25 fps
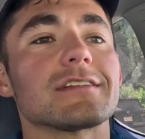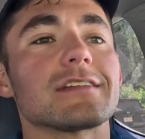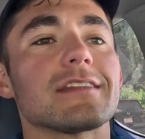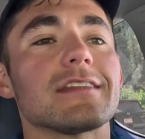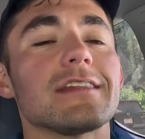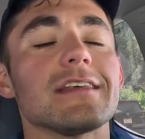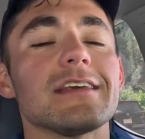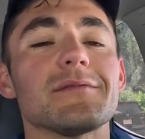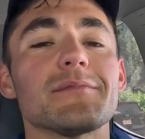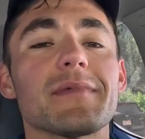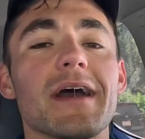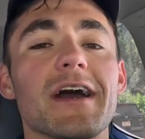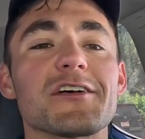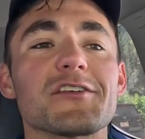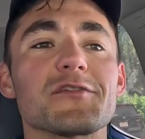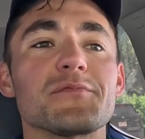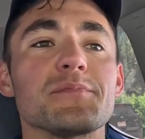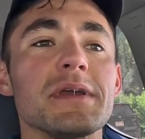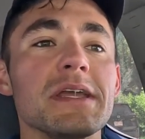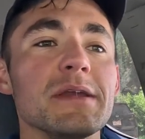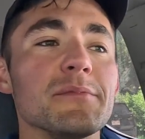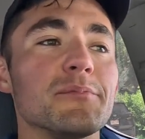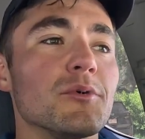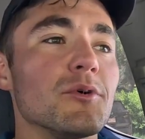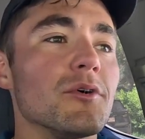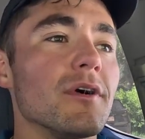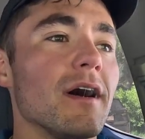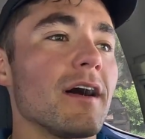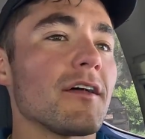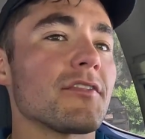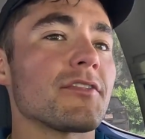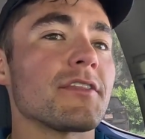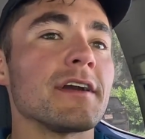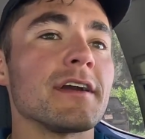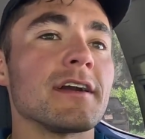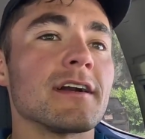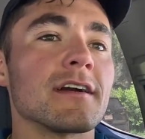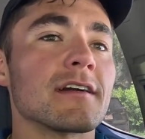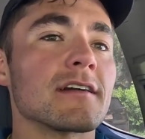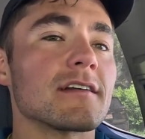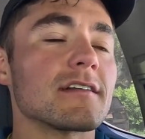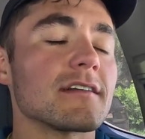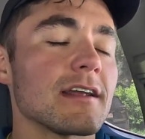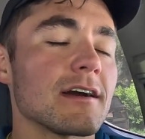the amount of people out there.